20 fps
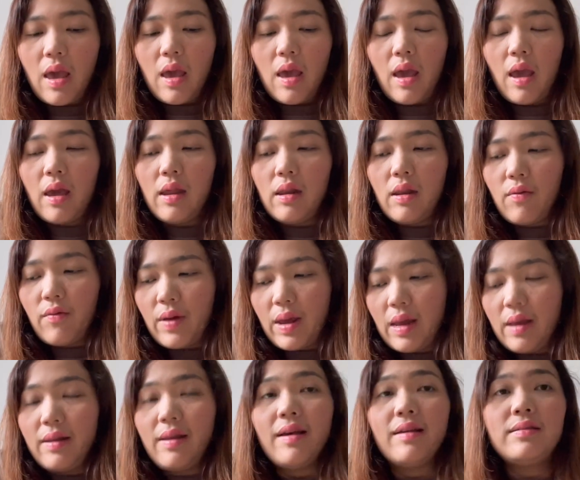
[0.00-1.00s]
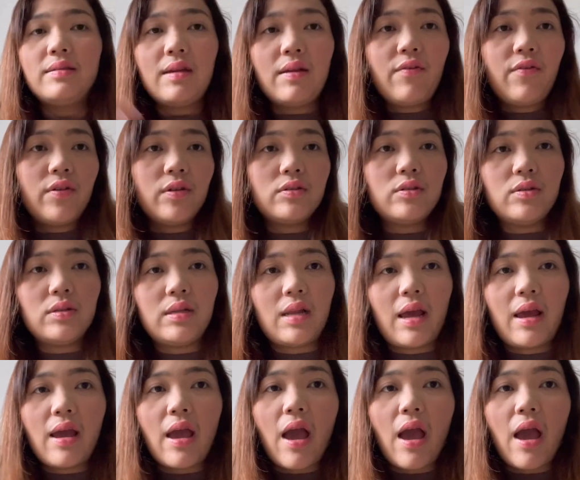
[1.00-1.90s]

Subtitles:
Anyway, that's it for today.